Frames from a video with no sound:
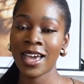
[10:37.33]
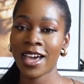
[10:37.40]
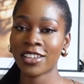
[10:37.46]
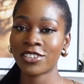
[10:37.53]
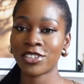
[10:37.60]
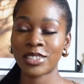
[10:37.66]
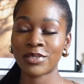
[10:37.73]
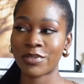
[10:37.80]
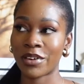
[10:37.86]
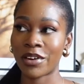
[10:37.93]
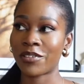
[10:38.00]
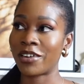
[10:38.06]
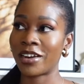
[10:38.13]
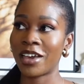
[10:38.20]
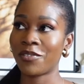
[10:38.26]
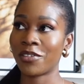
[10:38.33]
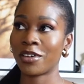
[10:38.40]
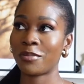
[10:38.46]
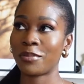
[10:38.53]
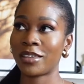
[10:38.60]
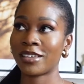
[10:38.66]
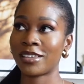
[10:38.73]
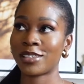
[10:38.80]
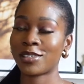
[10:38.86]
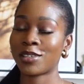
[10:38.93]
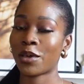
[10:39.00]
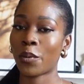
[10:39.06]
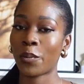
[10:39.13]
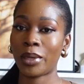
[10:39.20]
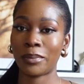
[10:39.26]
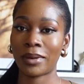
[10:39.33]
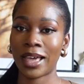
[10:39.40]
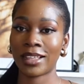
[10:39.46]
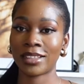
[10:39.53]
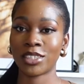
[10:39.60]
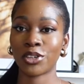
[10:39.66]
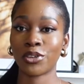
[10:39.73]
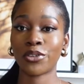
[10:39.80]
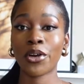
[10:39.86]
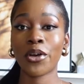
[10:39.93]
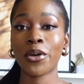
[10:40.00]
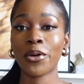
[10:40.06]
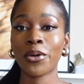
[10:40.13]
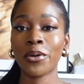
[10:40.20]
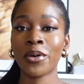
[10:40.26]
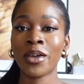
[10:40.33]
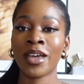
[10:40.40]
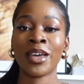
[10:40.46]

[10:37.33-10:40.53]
and just forever and ever, because we plan to grow.